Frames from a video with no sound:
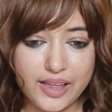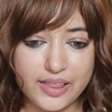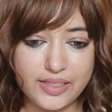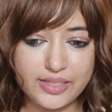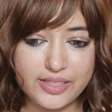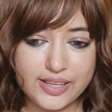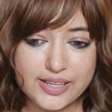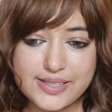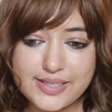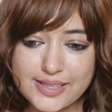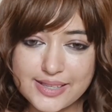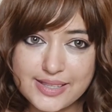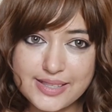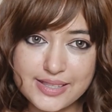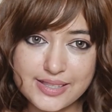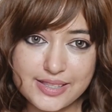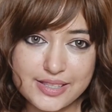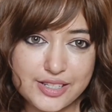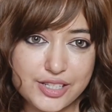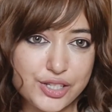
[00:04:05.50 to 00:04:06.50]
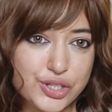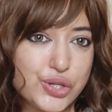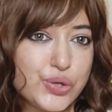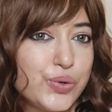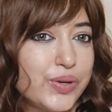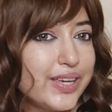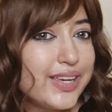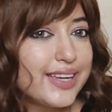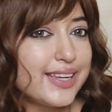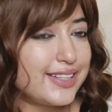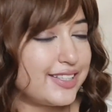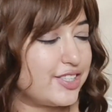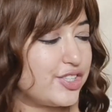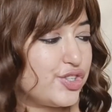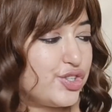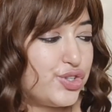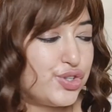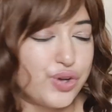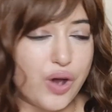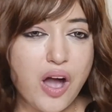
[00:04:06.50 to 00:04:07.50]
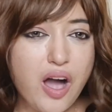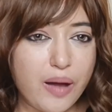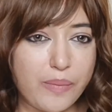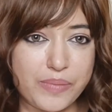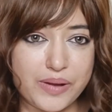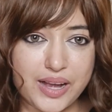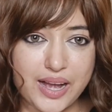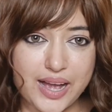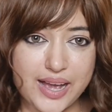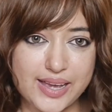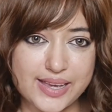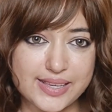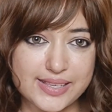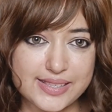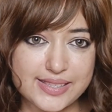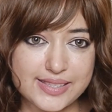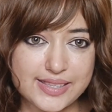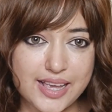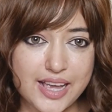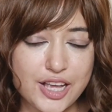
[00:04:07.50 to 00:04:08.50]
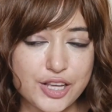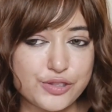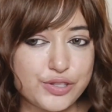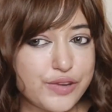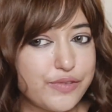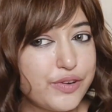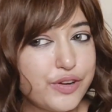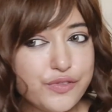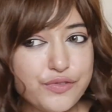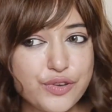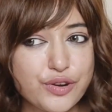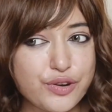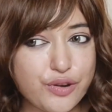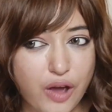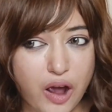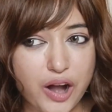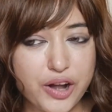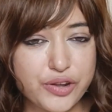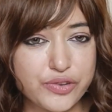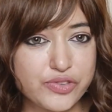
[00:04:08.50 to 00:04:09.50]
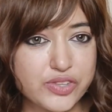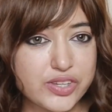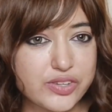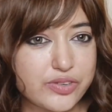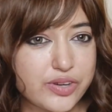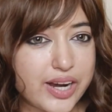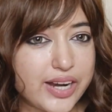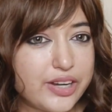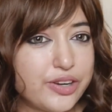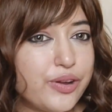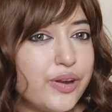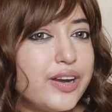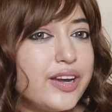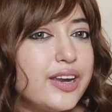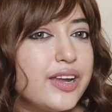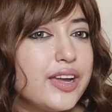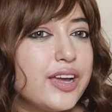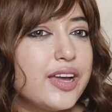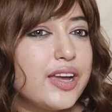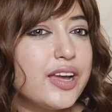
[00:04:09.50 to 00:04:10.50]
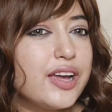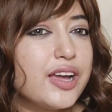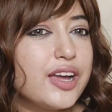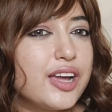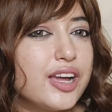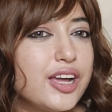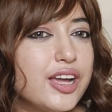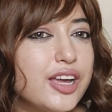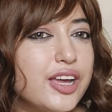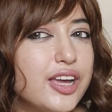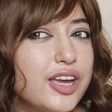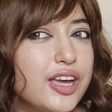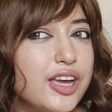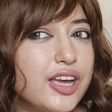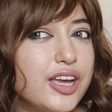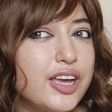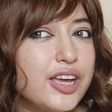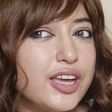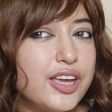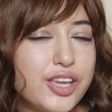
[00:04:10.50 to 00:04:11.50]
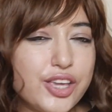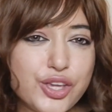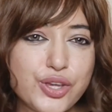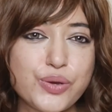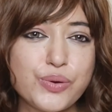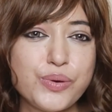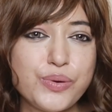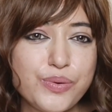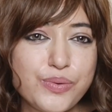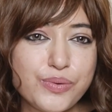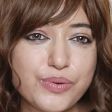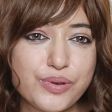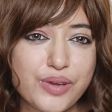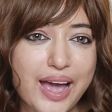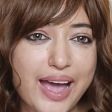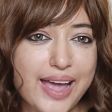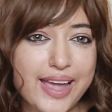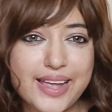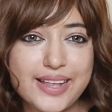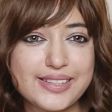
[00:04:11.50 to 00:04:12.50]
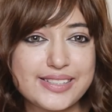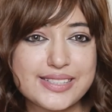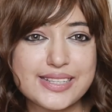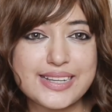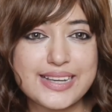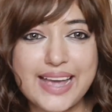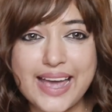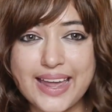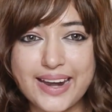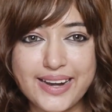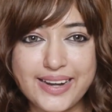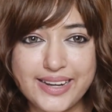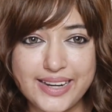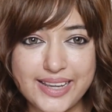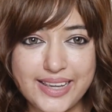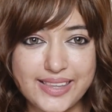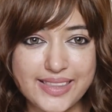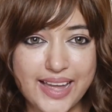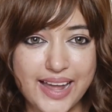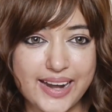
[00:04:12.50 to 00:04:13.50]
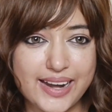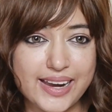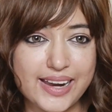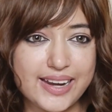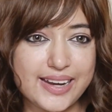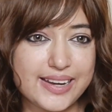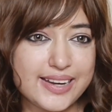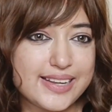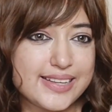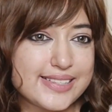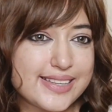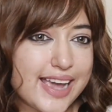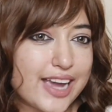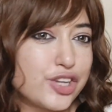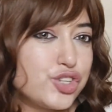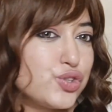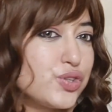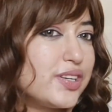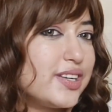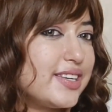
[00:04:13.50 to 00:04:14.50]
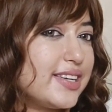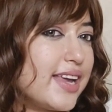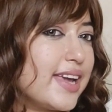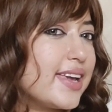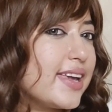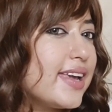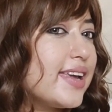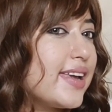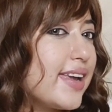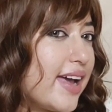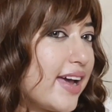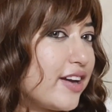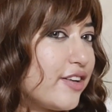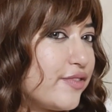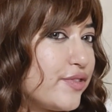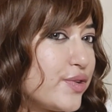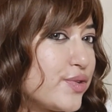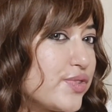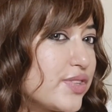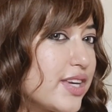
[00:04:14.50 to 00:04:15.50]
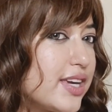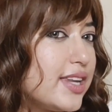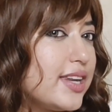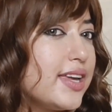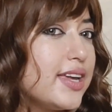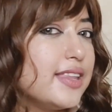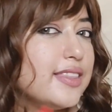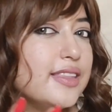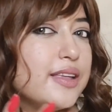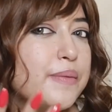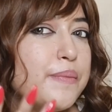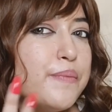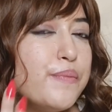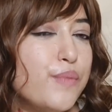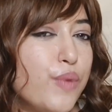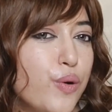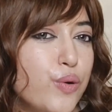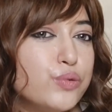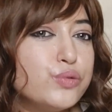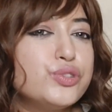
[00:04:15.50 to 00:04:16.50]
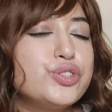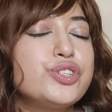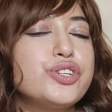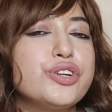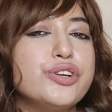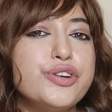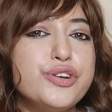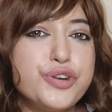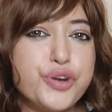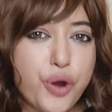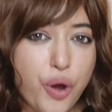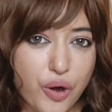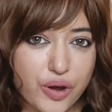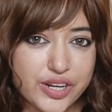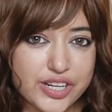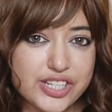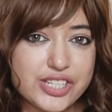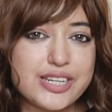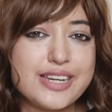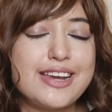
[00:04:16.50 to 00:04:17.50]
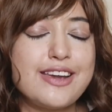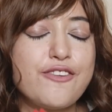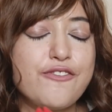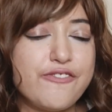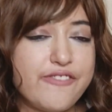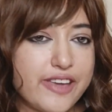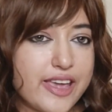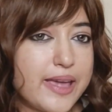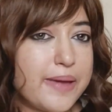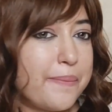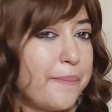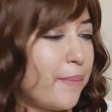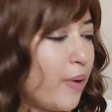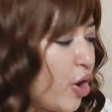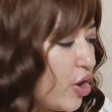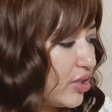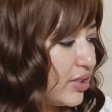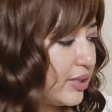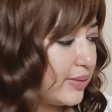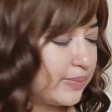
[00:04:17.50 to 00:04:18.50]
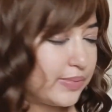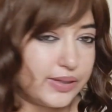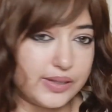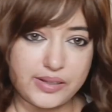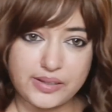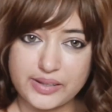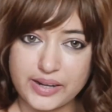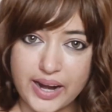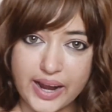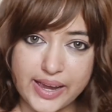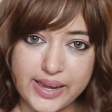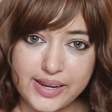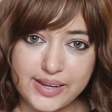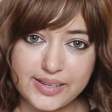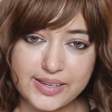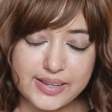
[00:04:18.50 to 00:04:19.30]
this is doing its job, guys. So even if you're not using tretinoin, it's a guarantee that it is actually taking care of your skin in the most nourishing way possible, right?